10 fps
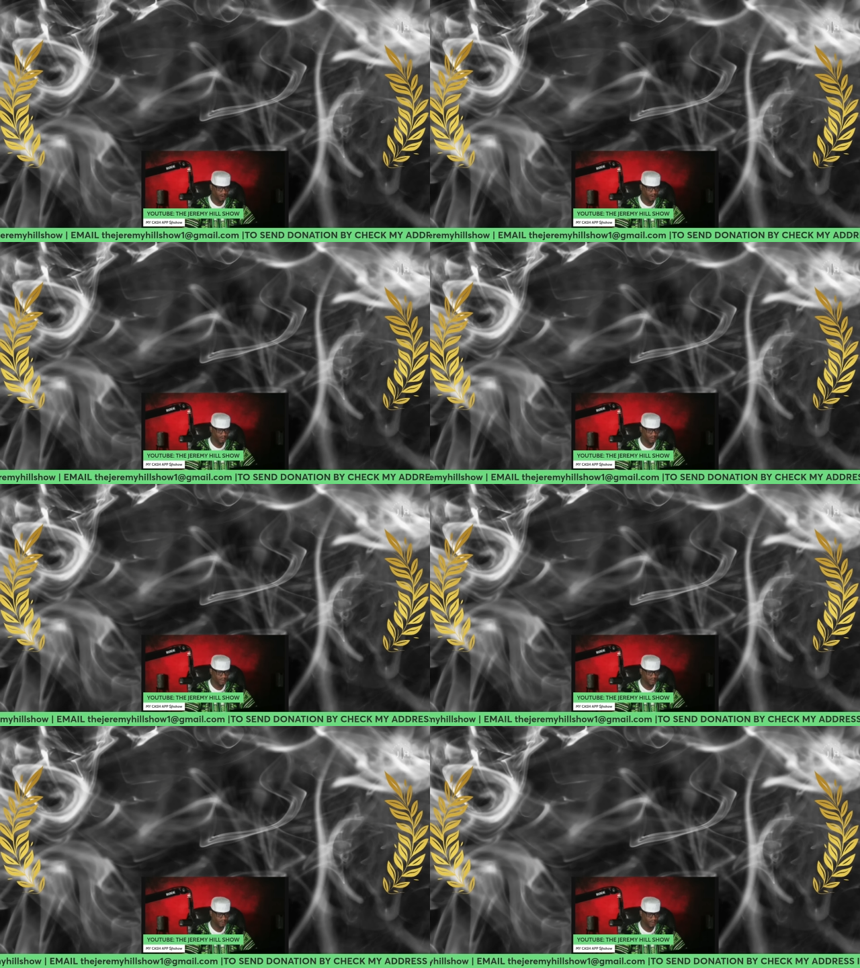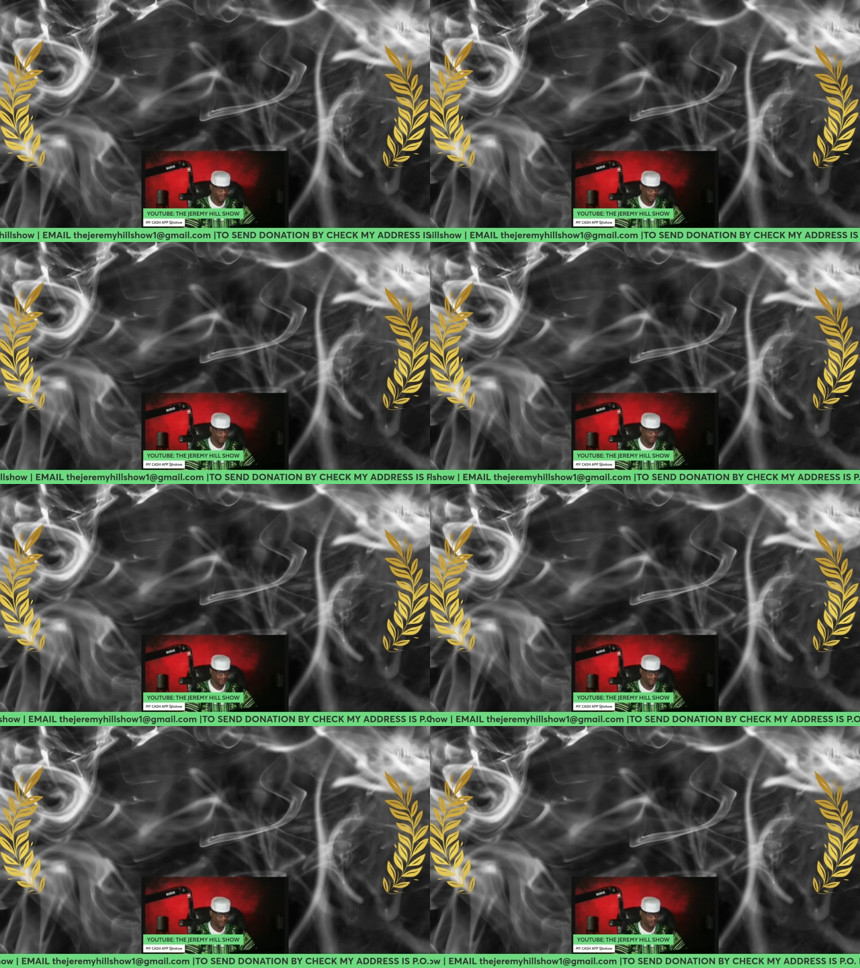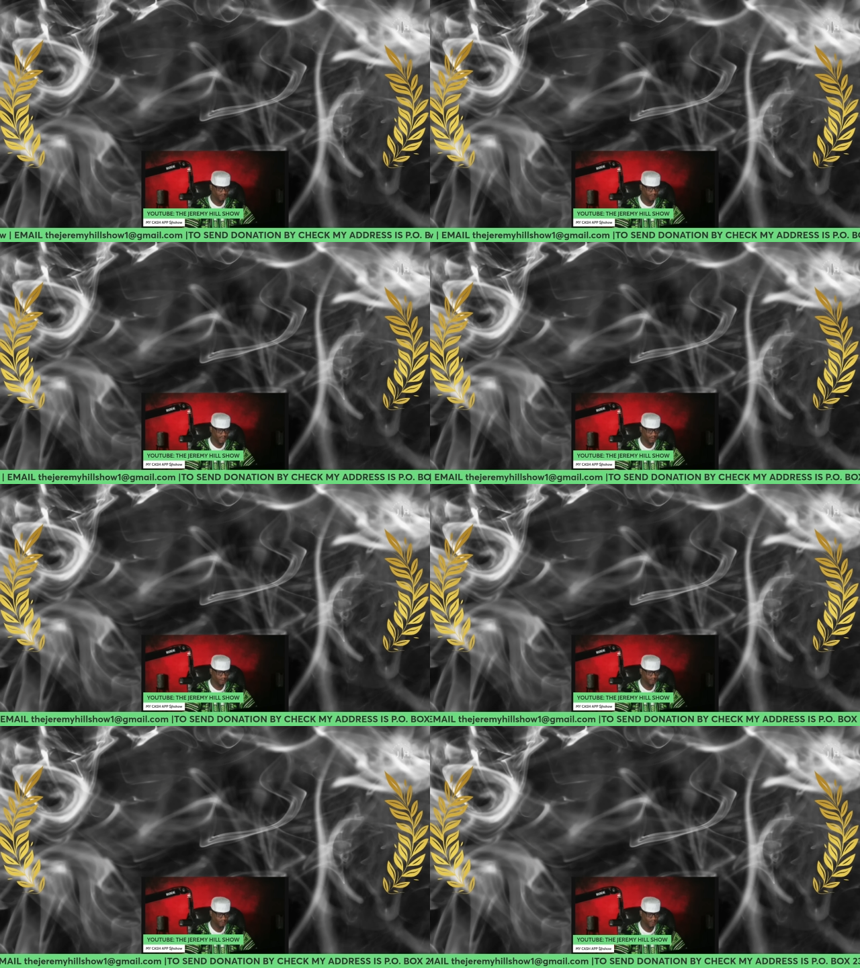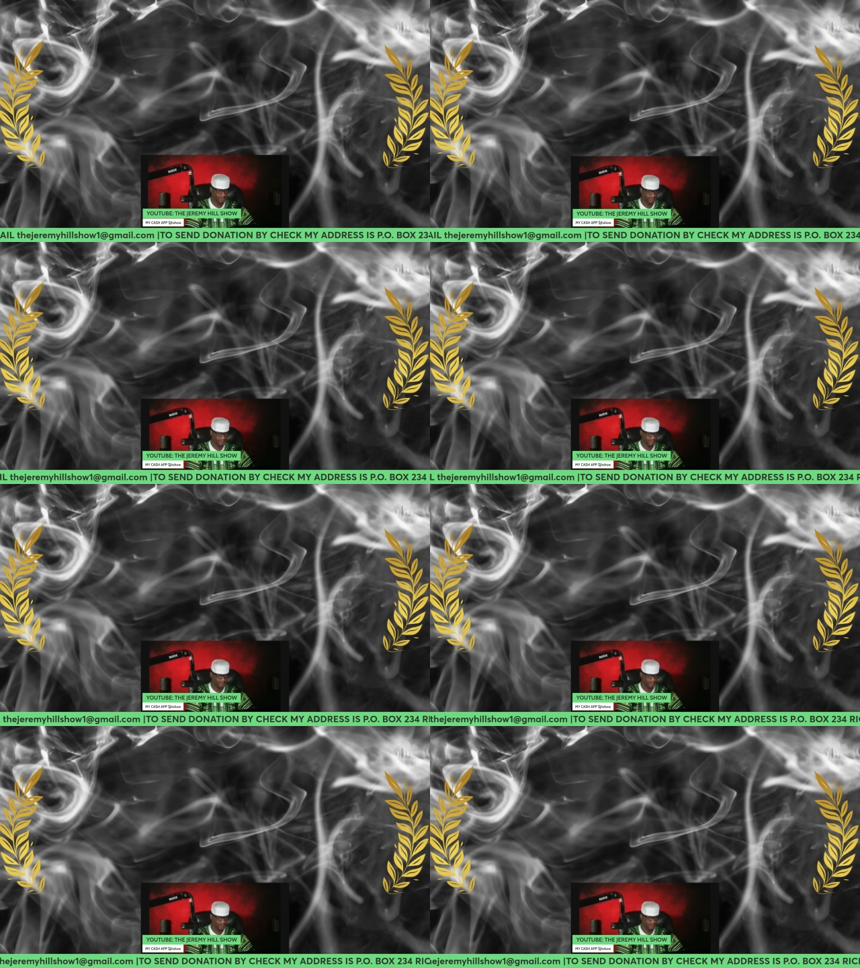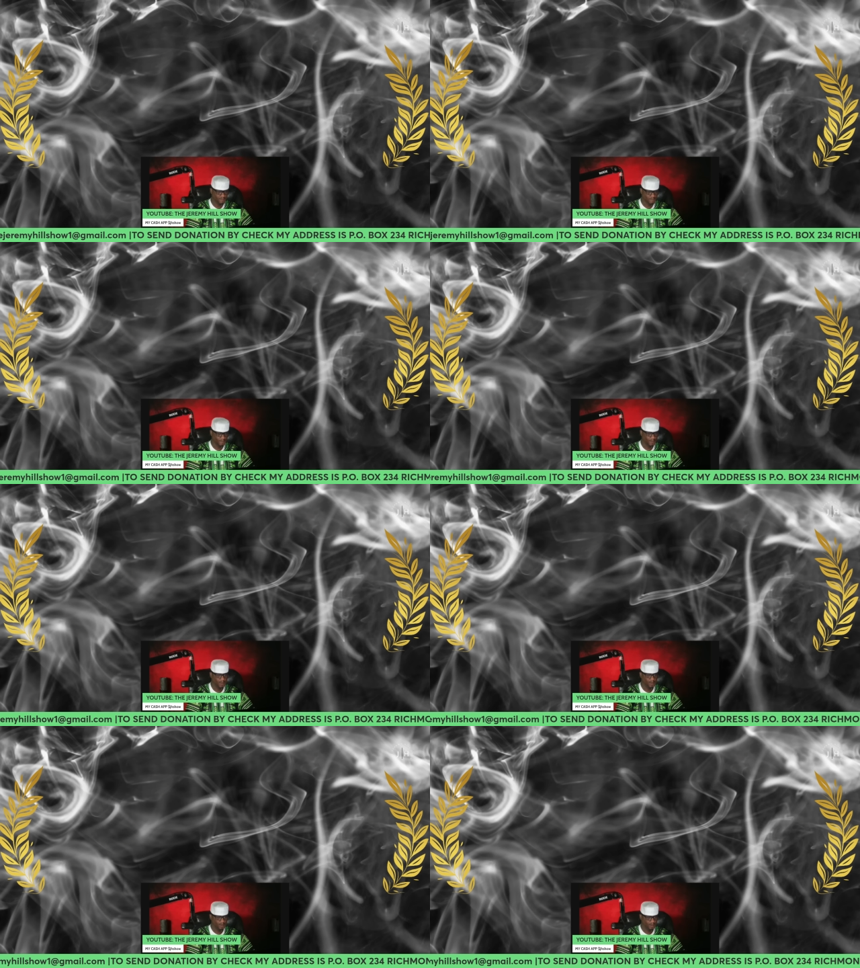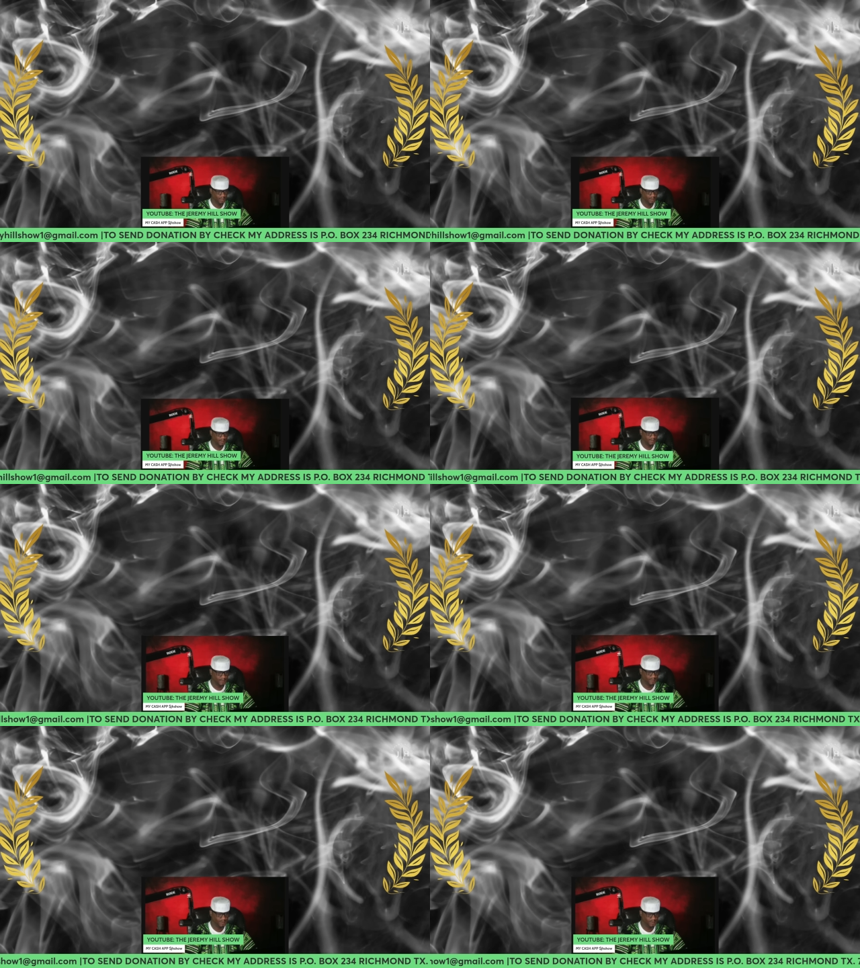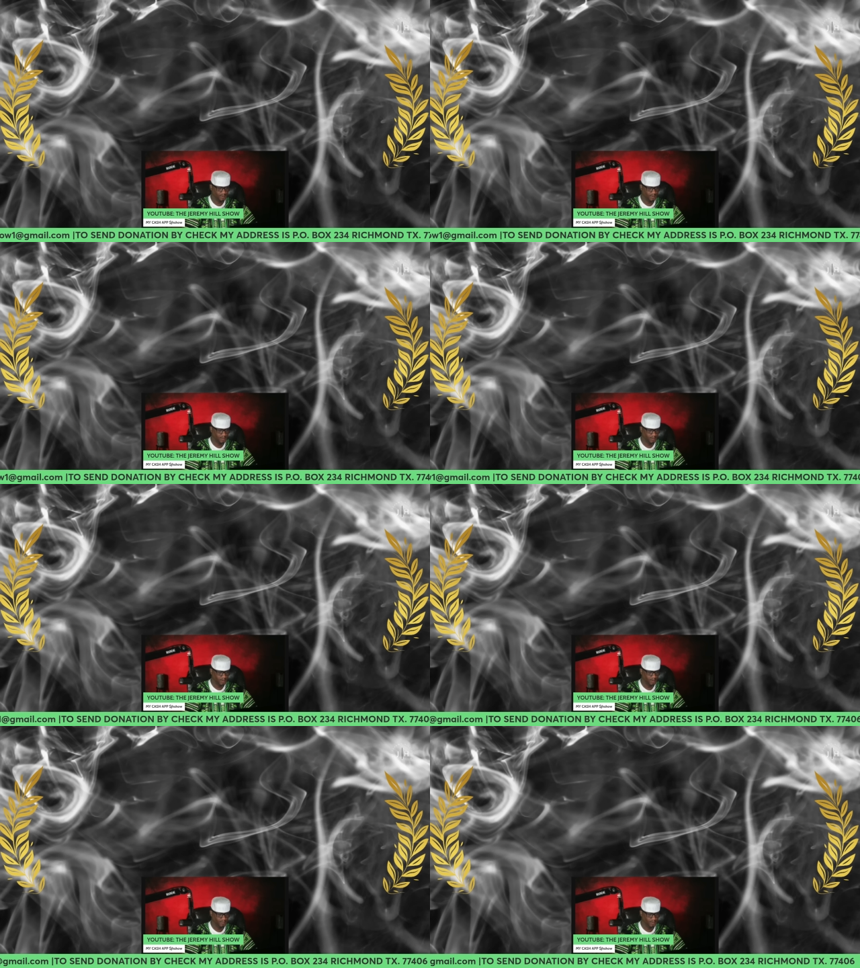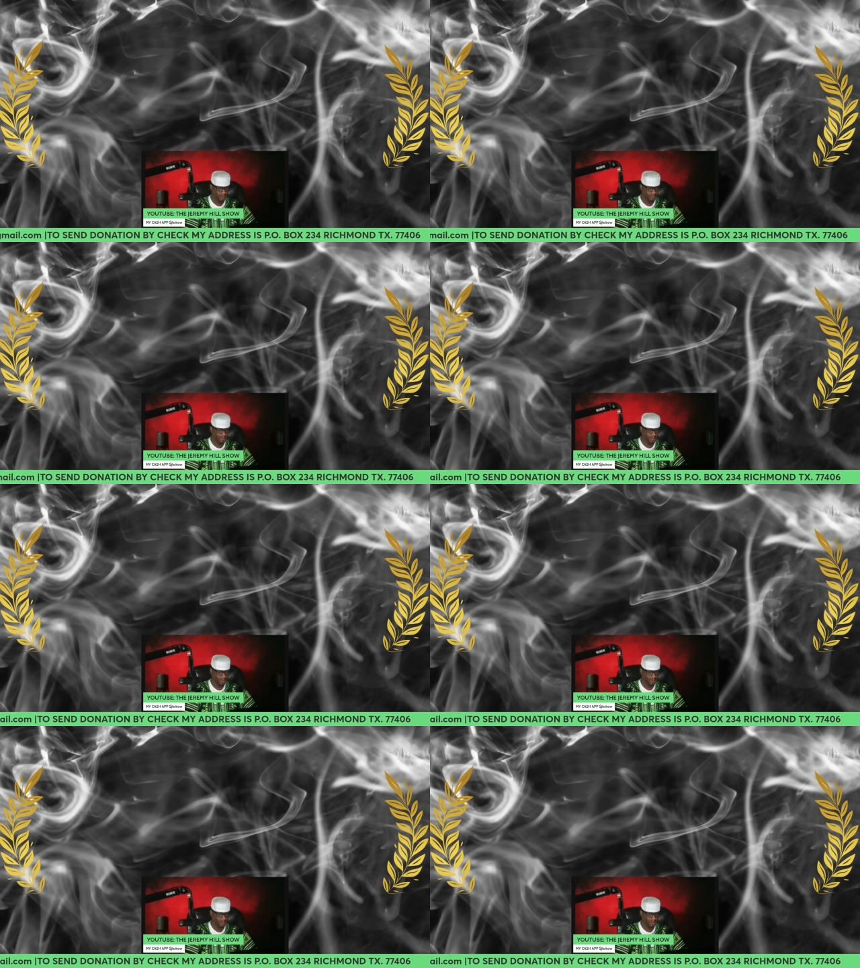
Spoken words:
[unreadable: no face in view]